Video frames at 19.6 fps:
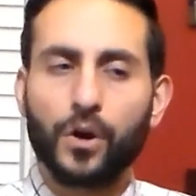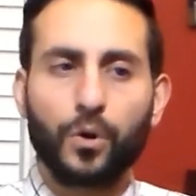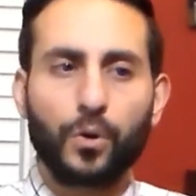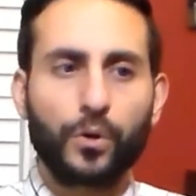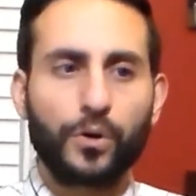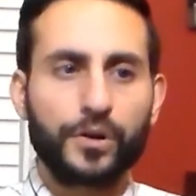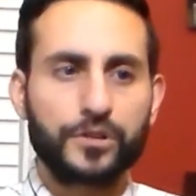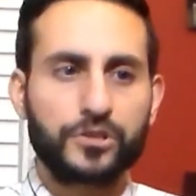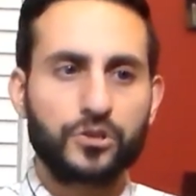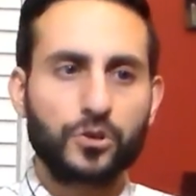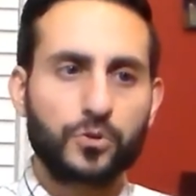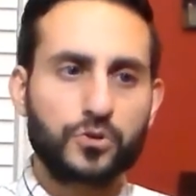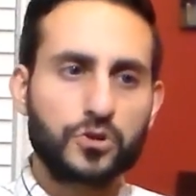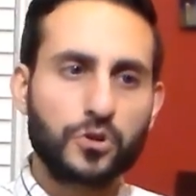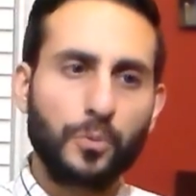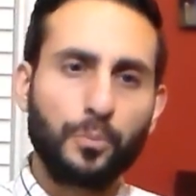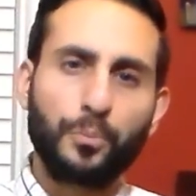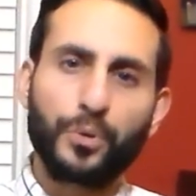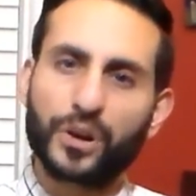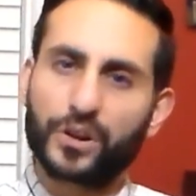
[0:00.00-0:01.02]
or a
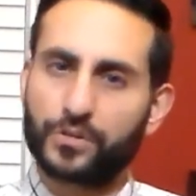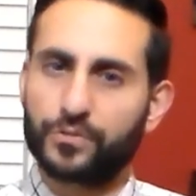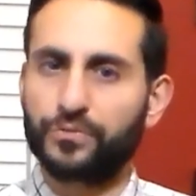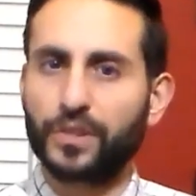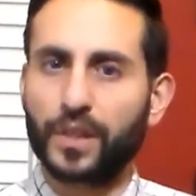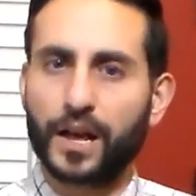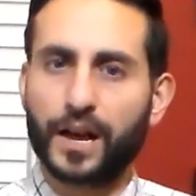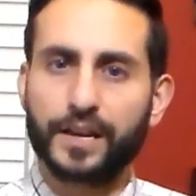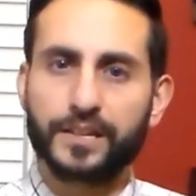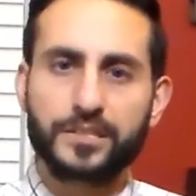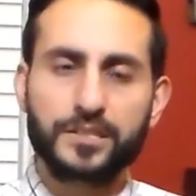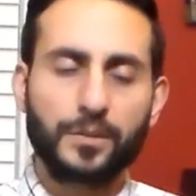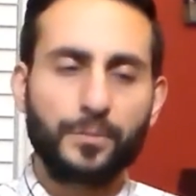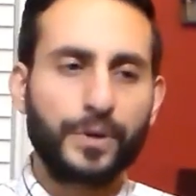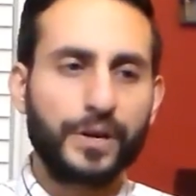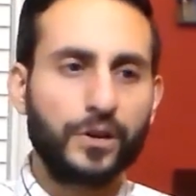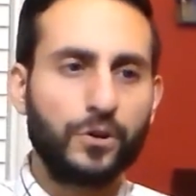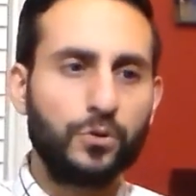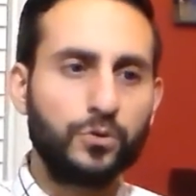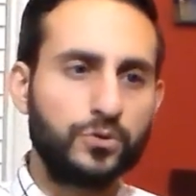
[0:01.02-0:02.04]
social butterfly,
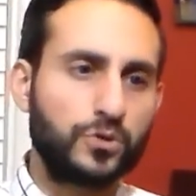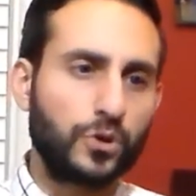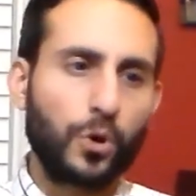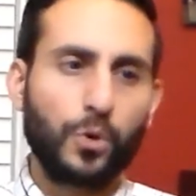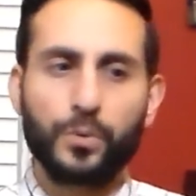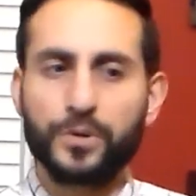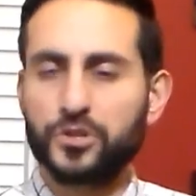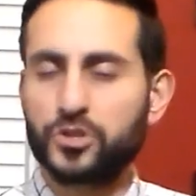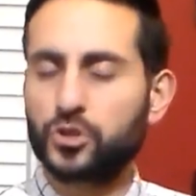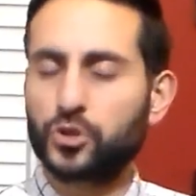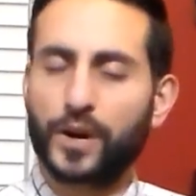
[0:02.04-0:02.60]
somebody who's always